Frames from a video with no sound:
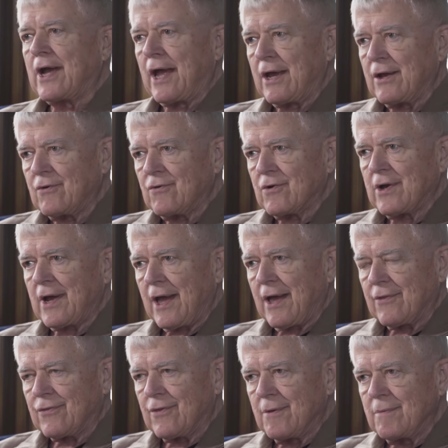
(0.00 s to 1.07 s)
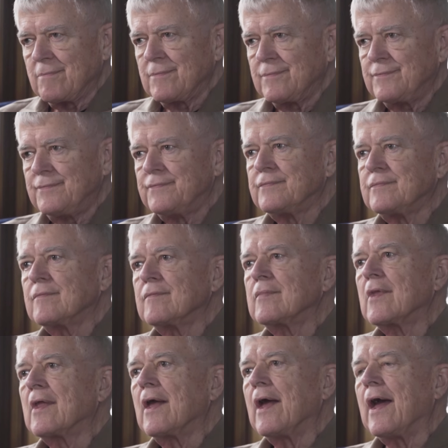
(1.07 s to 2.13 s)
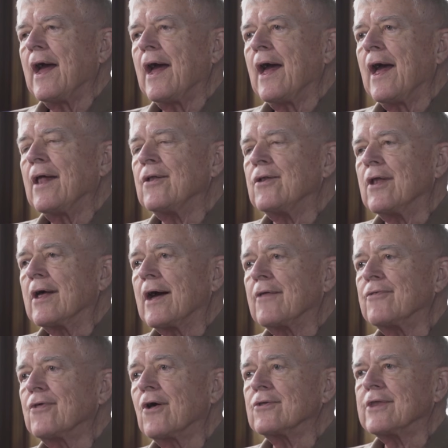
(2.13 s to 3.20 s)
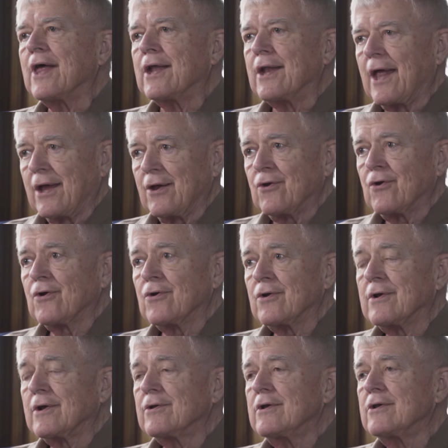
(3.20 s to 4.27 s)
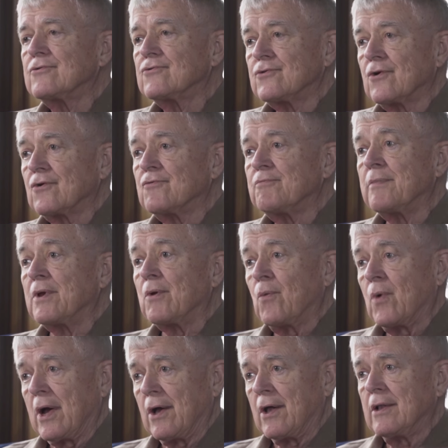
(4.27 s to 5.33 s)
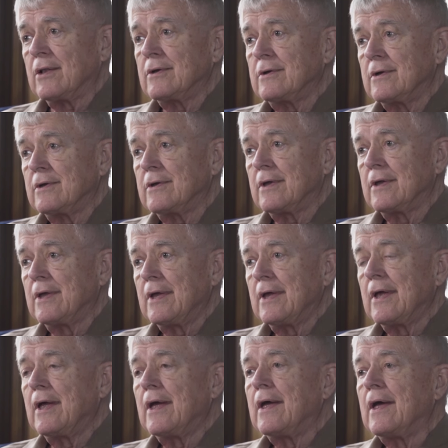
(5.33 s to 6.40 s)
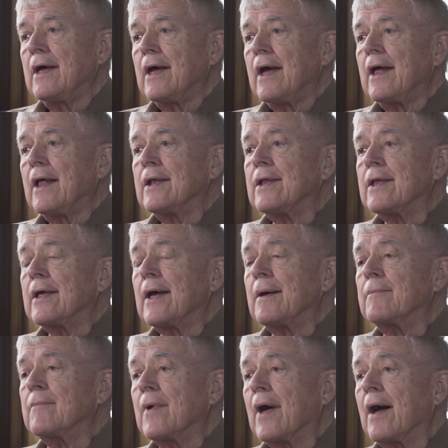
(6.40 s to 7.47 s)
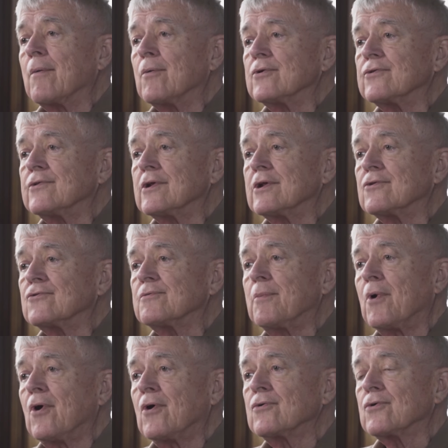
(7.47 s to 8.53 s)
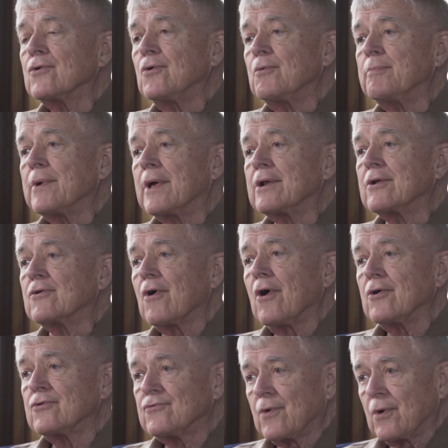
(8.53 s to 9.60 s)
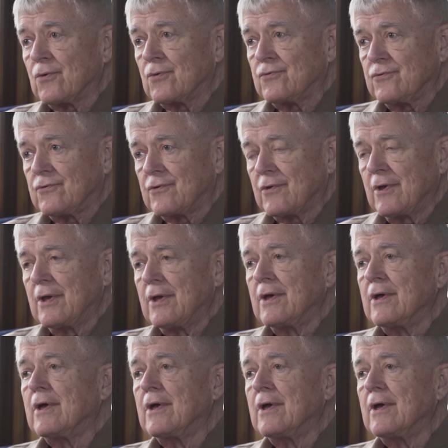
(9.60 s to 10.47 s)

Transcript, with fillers: very angry at them, and I uh, thought that anger served me well. And um, I was in a small group at Crossroads.